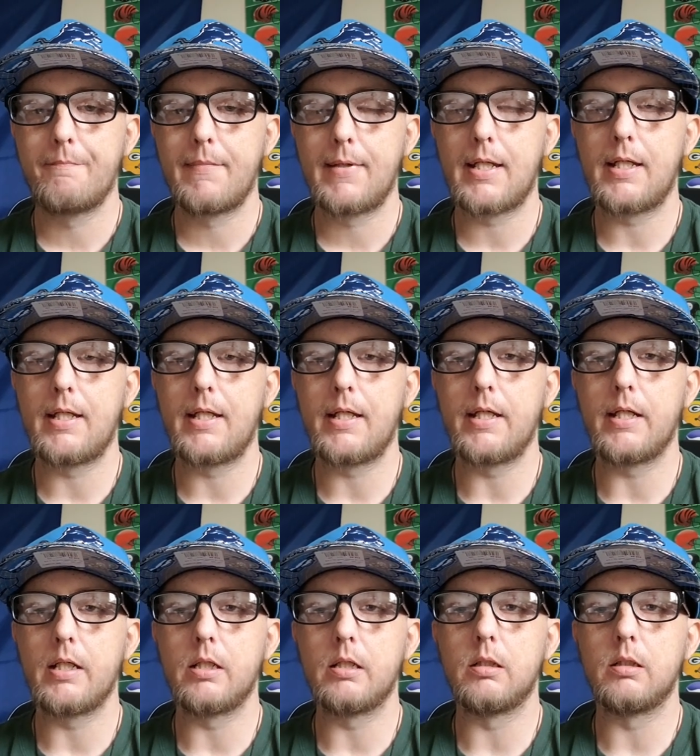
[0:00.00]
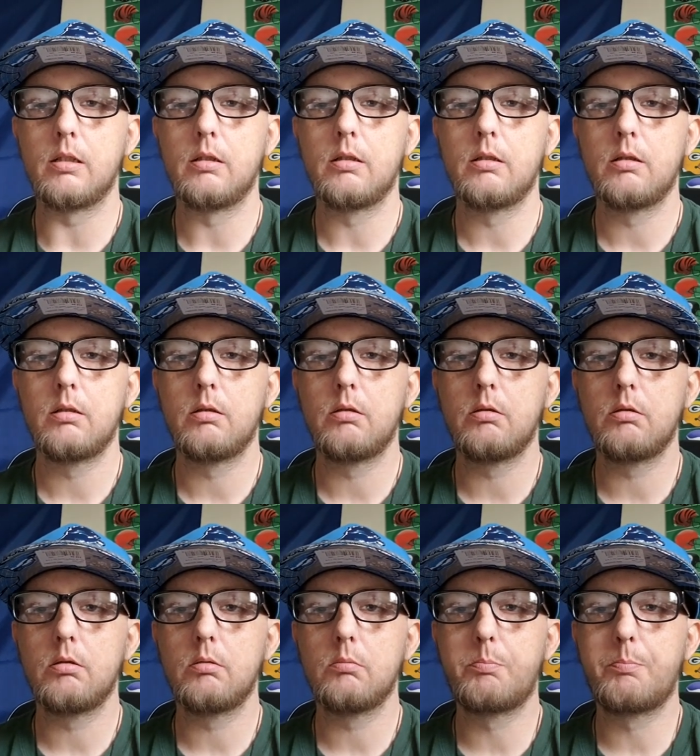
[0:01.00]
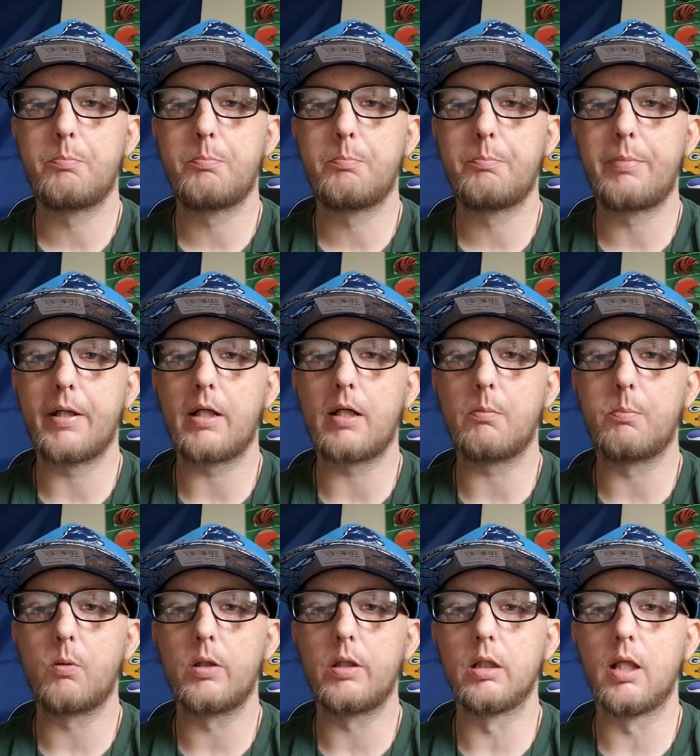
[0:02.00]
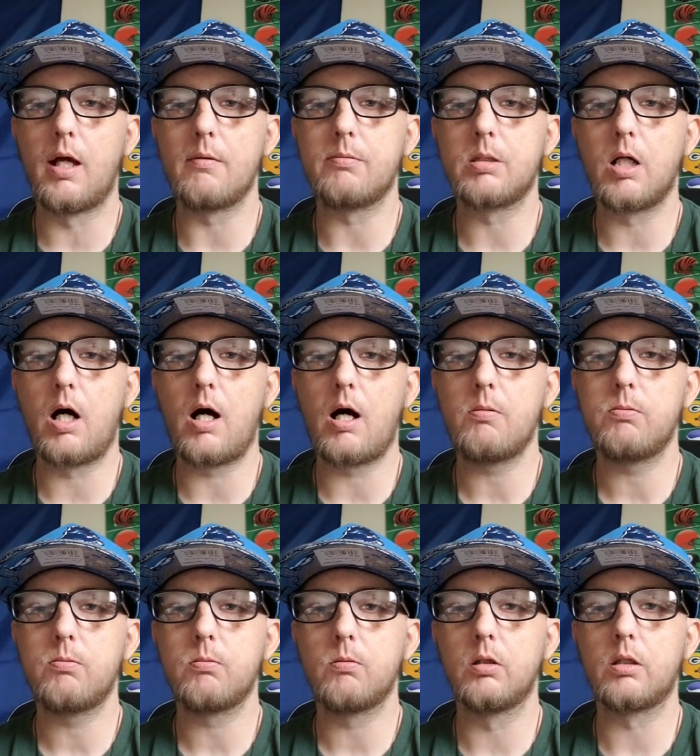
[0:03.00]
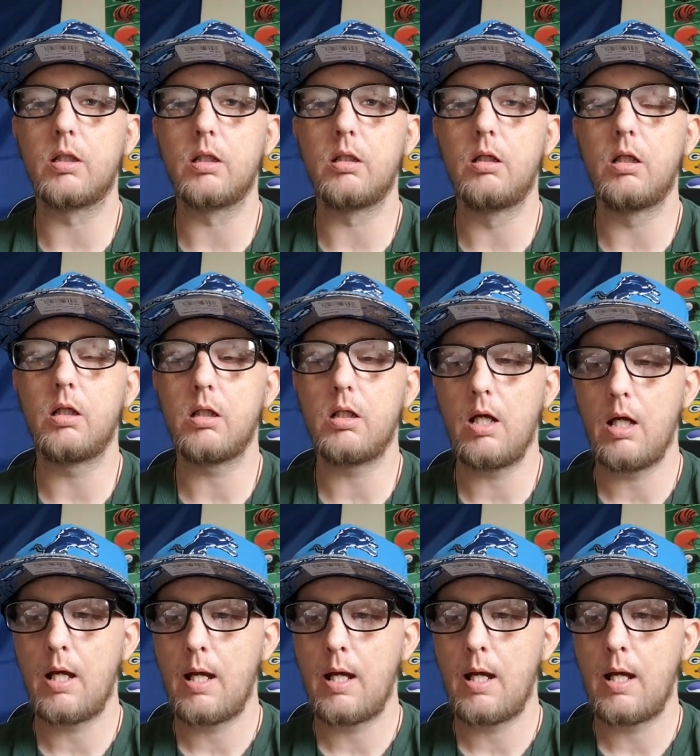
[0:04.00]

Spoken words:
and pick up where he left off, looking good.